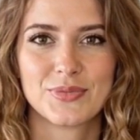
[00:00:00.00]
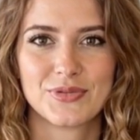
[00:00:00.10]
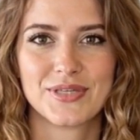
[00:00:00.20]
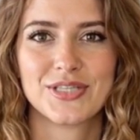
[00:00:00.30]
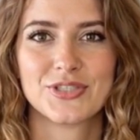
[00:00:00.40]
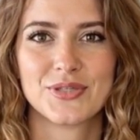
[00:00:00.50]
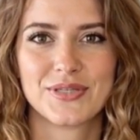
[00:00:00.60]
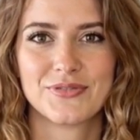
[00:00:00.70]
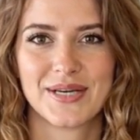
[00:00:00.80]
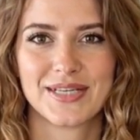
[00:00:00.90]
professional
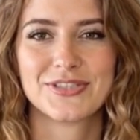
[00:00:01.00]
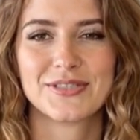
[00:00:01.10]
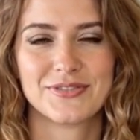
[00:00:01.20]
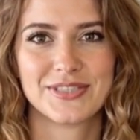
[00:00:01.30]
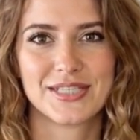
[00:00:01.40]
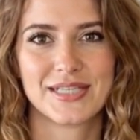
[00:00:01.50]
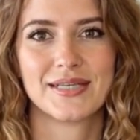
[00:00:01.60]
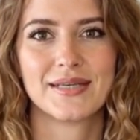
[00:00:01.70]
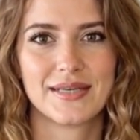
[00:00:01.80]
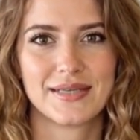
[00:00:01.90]
advice if
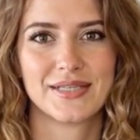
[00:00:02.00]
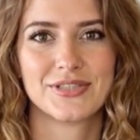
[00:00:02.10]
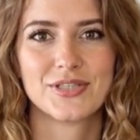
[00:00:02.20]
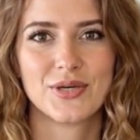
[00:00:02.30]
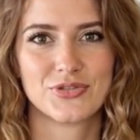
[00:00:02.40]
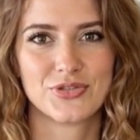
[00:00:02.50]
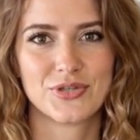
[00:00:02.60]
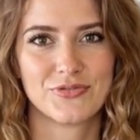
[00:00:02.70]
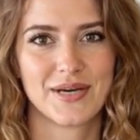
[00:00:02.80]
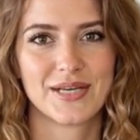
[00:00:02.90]
needed. Consult
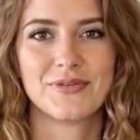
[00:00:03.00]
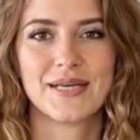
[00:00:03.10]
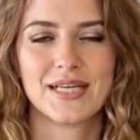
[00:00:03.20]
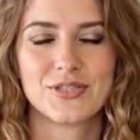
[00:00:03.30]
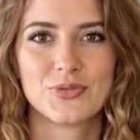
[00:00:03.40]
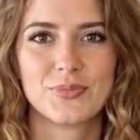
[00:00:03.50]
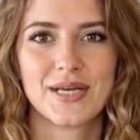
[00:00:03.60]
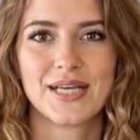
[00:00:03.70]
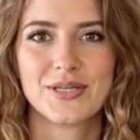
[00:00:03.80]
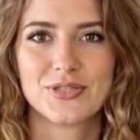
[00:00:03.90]
certified financial
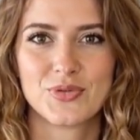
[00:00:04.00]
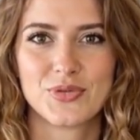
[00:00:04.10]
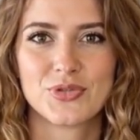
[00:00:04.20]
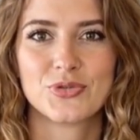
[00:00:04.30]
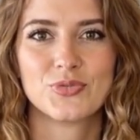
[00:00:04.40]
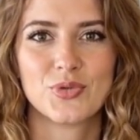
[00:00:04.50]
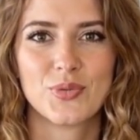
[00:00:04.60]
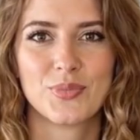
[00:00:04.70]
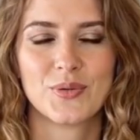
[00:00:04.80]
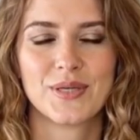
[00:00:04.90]
planners or use
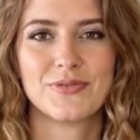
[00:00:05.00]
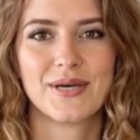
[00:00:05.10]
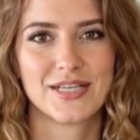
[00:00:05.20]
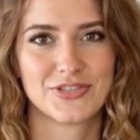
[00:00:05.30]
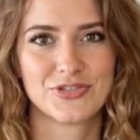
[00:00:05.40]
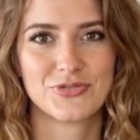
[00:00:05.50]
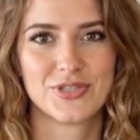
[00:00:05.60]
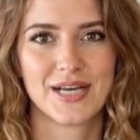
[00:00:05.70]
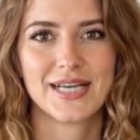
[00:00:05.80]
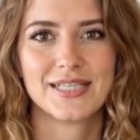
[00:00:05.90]
robo-advisors for
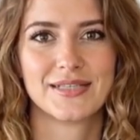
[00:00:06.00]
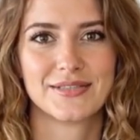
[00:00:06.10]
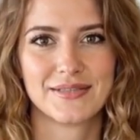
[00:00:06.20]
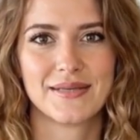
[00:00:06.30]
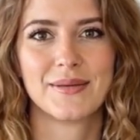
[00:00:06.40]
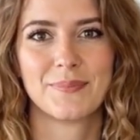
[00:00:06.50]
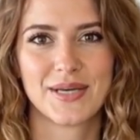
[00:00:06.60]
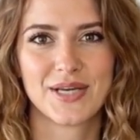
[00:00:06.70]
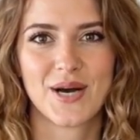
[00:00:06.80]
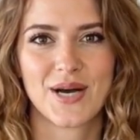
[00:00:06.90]
guidance.
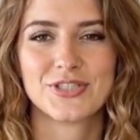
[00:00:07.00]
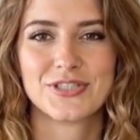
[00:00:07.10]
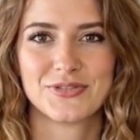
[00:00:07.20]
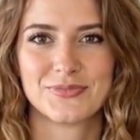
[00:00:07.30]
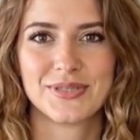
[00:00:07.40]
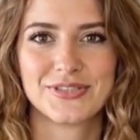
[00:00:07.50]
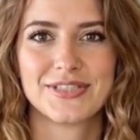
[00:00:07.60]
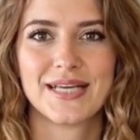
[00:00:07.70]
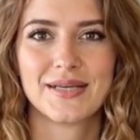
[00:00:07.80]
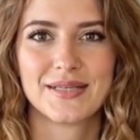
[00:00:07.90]
Be cautious of
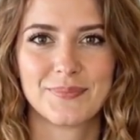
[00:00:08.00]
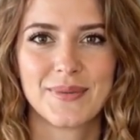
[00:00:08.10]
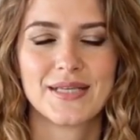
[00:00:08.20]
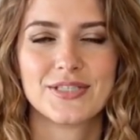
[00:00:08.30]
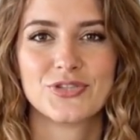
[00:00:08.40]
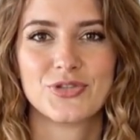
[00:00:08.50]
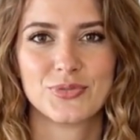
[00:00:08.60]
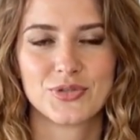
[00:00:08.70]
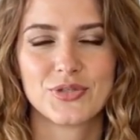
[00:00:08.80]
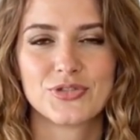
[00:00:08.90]
mis-selling by
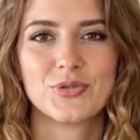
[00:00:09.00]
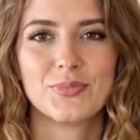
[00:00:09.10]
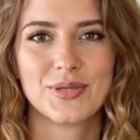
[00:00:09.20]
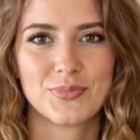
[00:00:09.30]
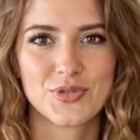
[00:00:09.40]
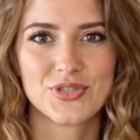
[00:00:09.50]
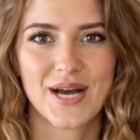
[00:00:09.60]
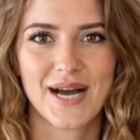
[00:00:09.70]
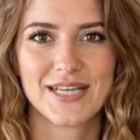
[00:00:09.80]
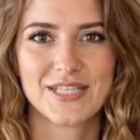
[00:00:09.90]
distributors who may push
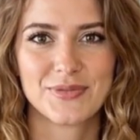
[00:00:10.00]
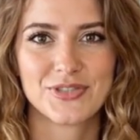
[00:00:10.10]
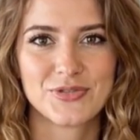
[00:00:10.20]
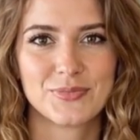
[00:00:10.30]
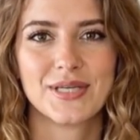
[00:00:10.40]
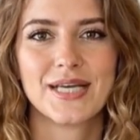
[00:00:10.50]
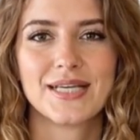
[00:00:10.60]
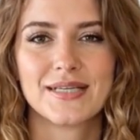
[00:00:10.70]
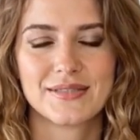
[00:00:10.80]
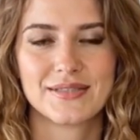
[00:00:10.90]
high commission
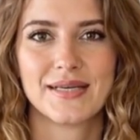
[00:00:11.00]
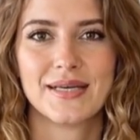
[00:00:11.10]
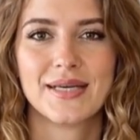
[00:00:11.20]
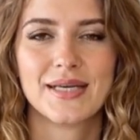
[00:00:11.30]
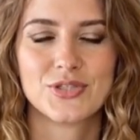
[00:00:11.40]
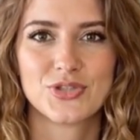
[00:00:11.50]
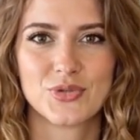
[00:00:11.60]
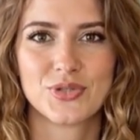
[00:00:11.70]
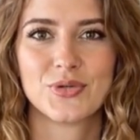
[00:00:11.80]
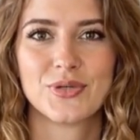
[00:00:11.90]
plans.
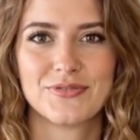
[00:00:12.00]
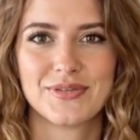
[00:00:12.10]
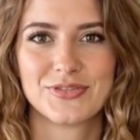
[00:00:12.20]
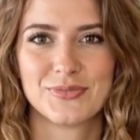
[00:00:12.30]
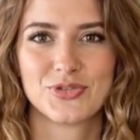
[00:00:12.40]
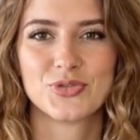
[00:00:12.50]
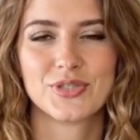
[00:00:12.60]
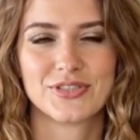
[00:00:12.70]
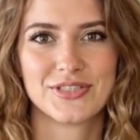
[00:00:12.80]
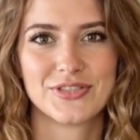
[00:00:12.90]
Ensure your investment
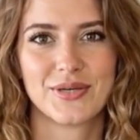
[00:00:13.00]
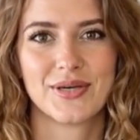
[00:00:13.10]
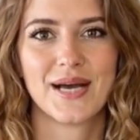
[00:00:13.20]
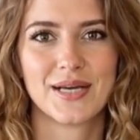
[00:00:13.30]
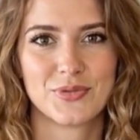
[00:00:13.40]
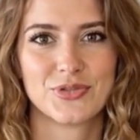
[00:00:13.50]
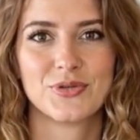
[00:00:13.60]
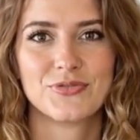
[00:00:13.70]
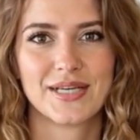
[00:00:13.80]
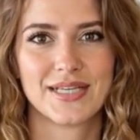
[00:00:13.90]
choices align with your
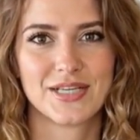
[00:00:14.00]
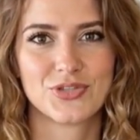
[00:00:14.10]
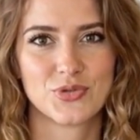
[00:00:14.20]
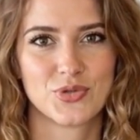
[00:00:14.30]
financial